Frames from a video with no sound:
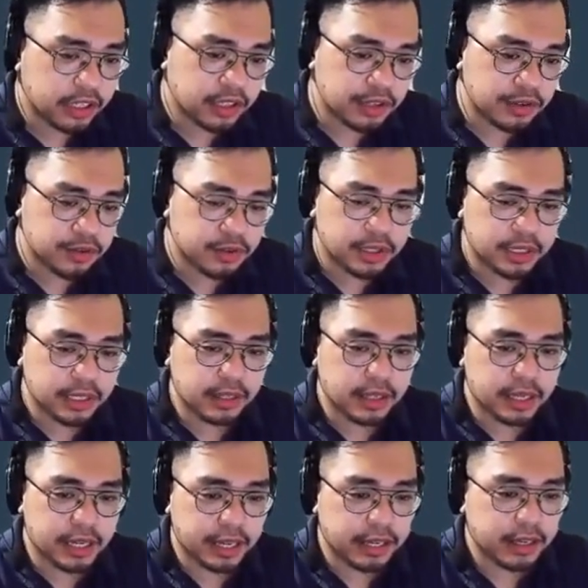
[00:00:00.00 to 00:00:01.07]
use the
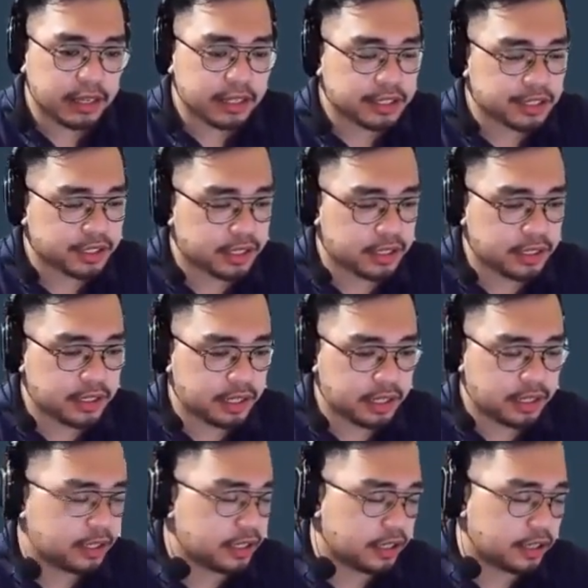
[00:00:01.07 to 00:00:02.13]
English
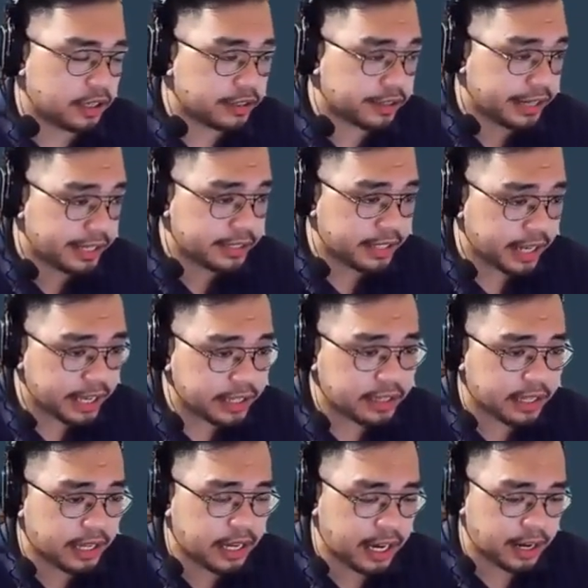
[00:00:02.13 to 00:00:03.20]
or translate
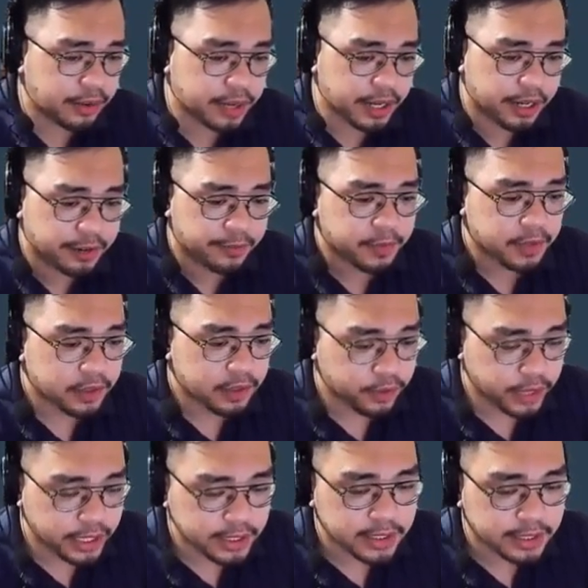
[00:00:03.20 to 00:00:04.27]
our
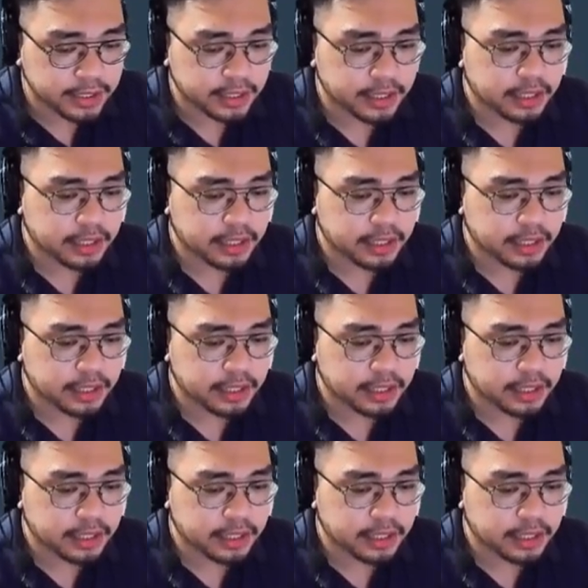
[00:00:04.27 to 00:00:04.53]
tweets